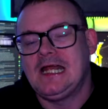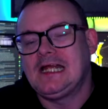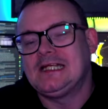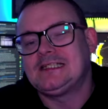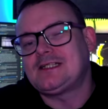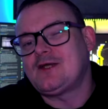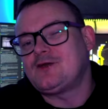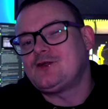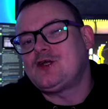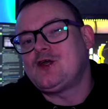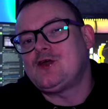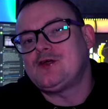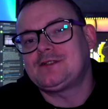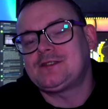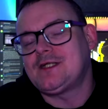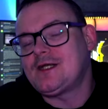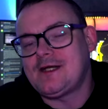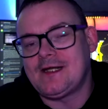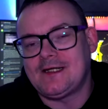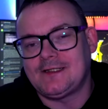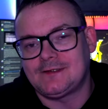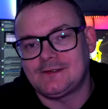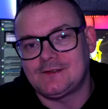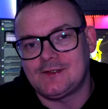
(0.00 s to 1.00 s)
So using
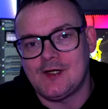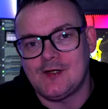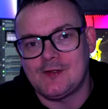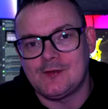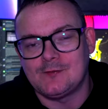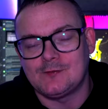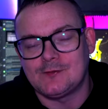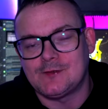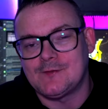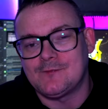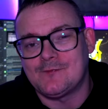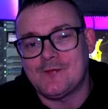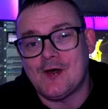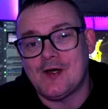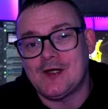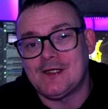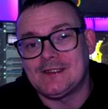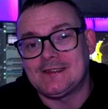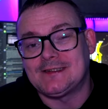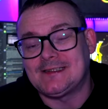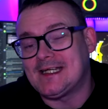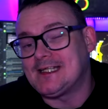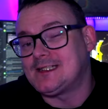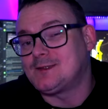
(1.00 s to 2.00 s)
an external
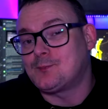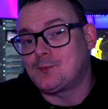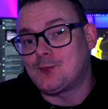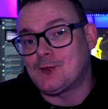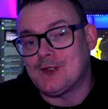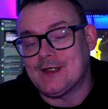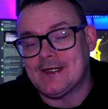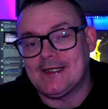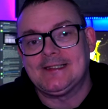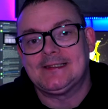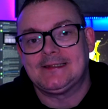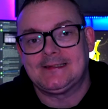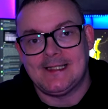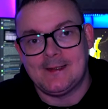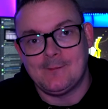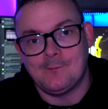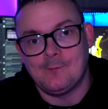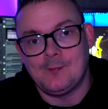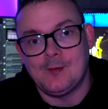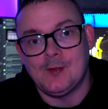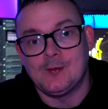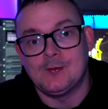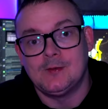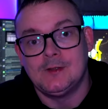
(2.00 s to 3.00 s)
device is pretty
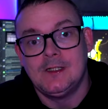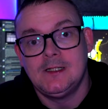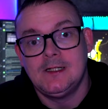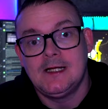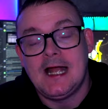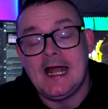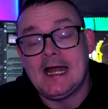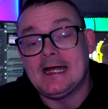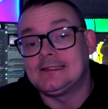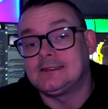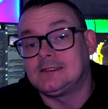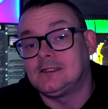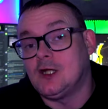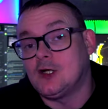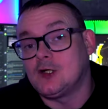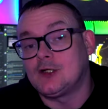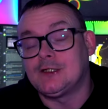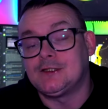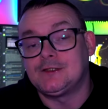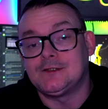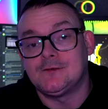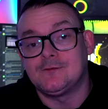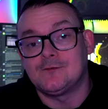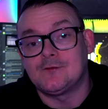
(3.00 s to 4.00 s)
simple, as long
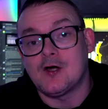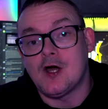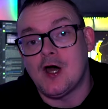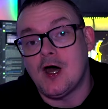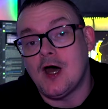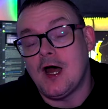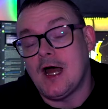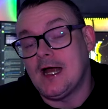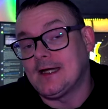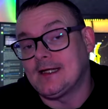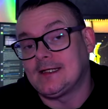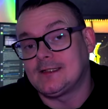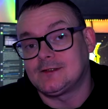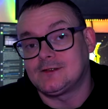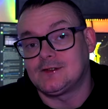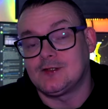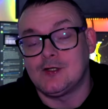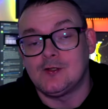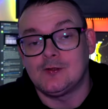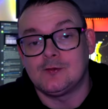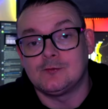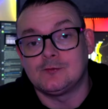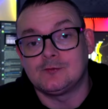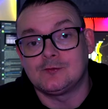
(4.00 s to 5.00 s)
as you've got an
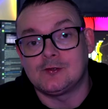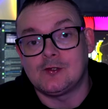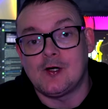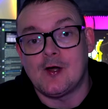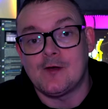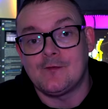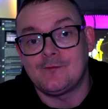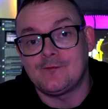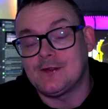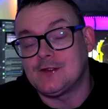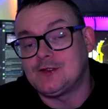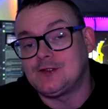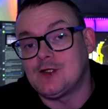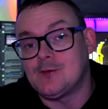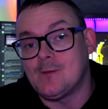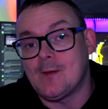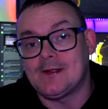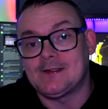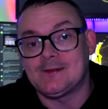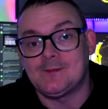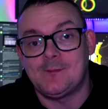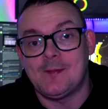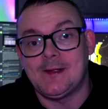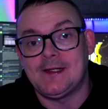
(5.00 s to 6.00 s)
external drive that's
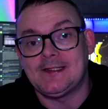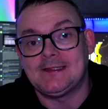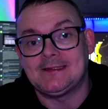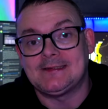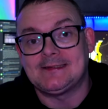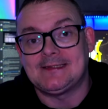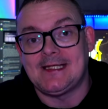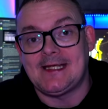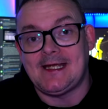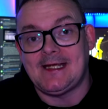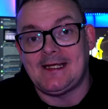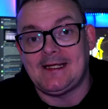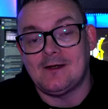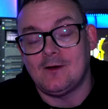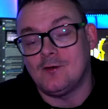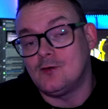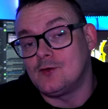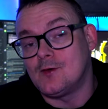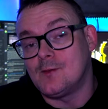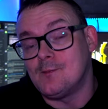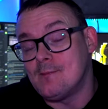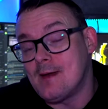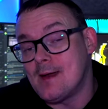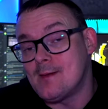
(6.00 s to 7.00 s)
USB-C
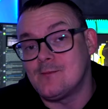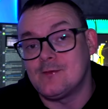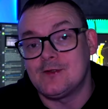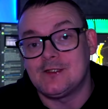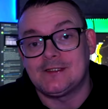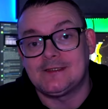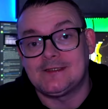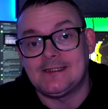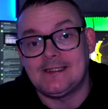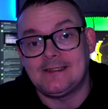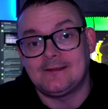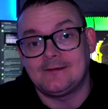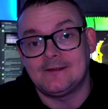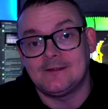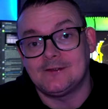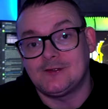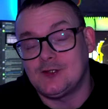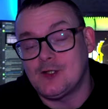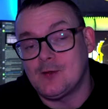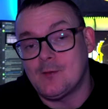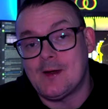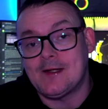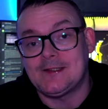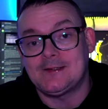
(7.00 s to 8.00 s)
or a memory stick that's
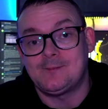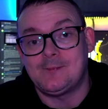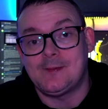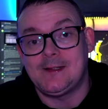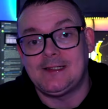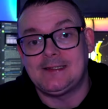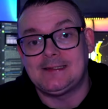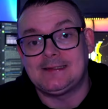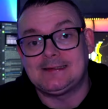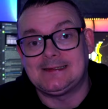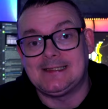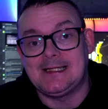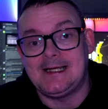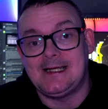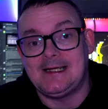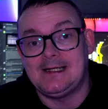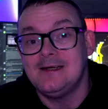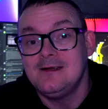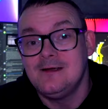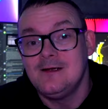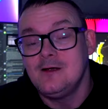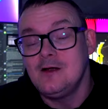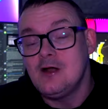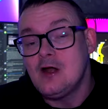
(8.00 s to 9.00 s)
USB-C,
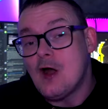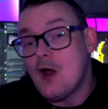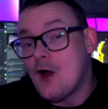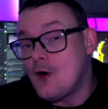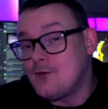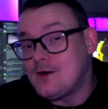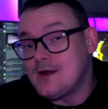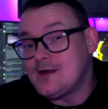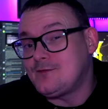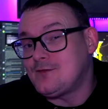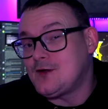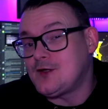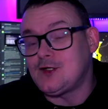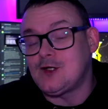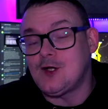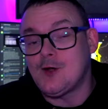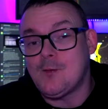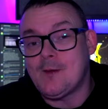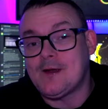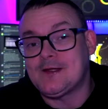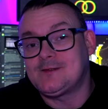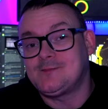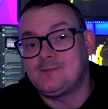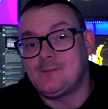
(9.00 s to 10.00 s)
or even a
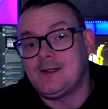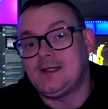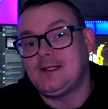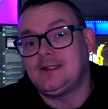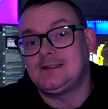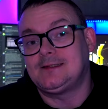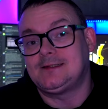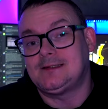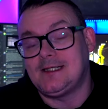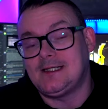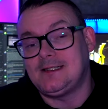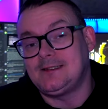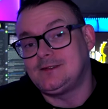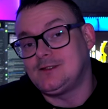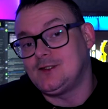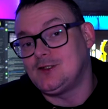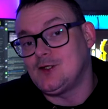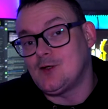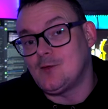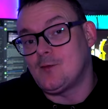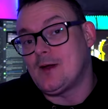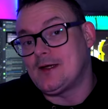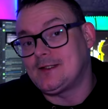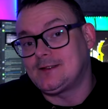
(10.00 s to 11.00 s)
USB-C to
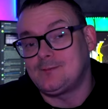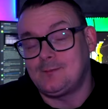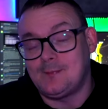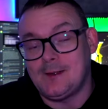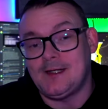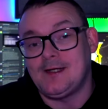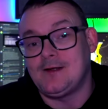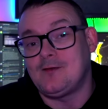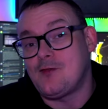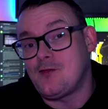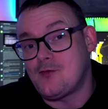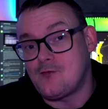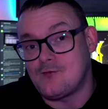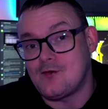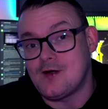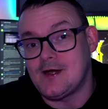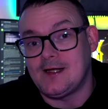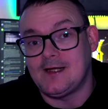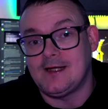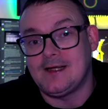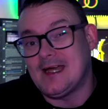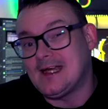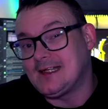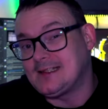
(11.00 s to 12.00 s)
USB
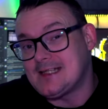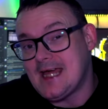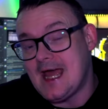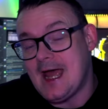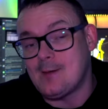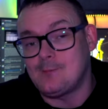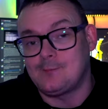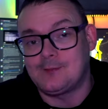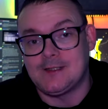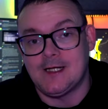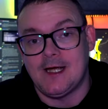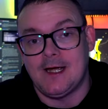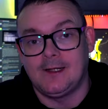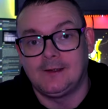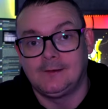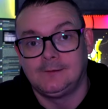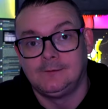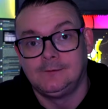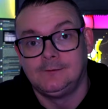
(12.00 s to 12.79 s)
3 adapter.